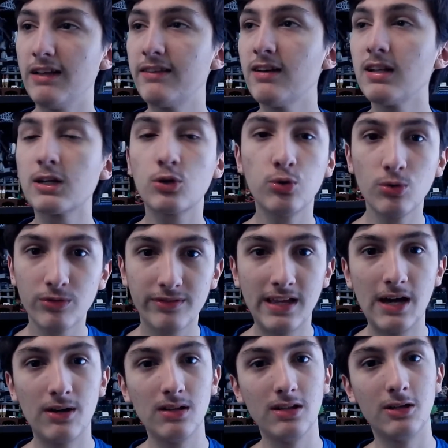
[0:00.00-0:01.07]
it cools
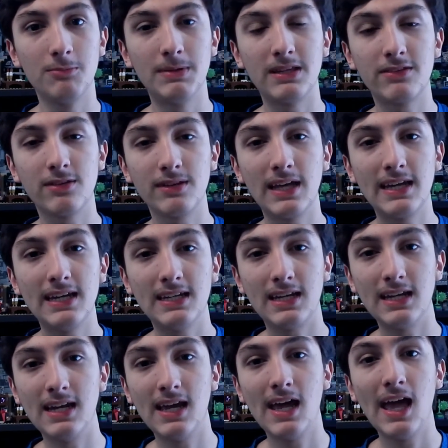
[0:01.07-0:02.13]
down a little bit so that he
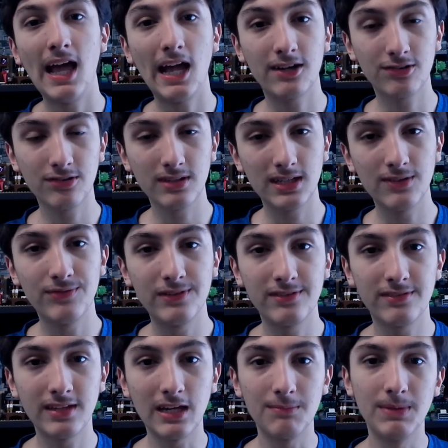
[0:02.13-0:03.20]
can actually give his
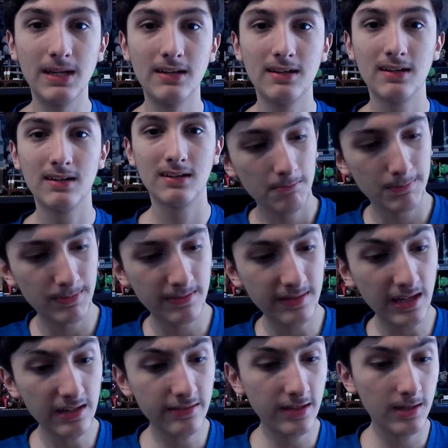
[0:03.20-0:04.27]
statement. But
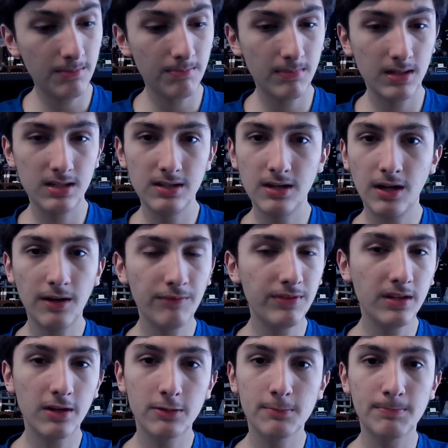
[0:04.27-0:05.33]
besides him, none of
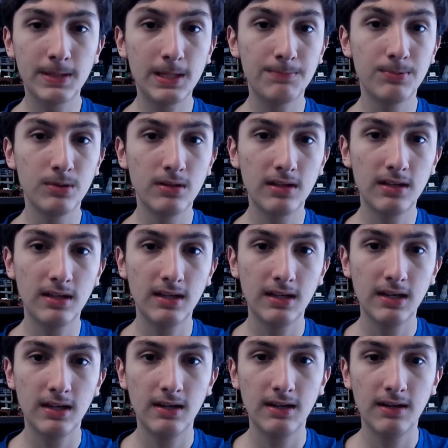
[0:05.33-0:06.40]
the other people
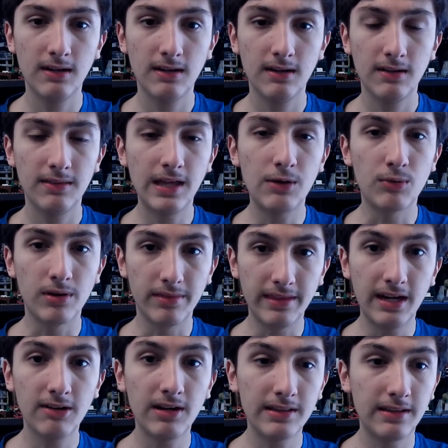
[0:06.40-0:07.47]
that were
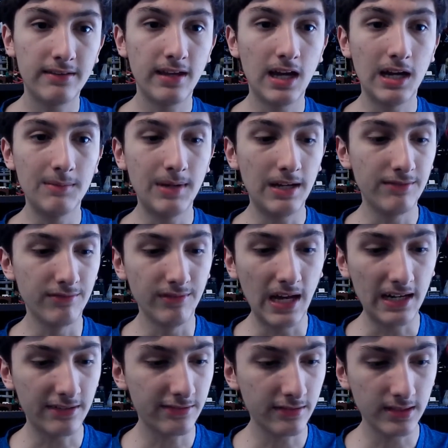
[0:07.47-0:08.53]
there at the time have
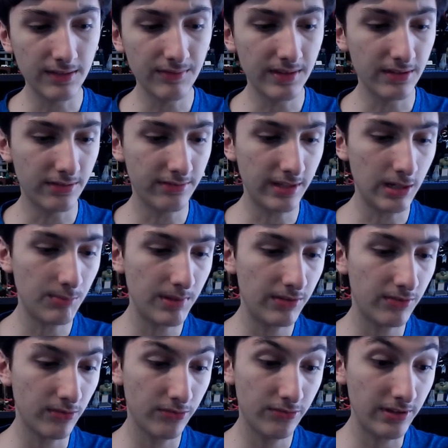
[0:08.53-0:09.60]
actually given their
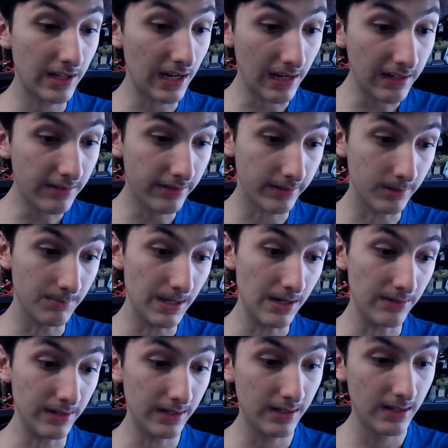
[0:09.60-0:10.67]
statements or said anything about it.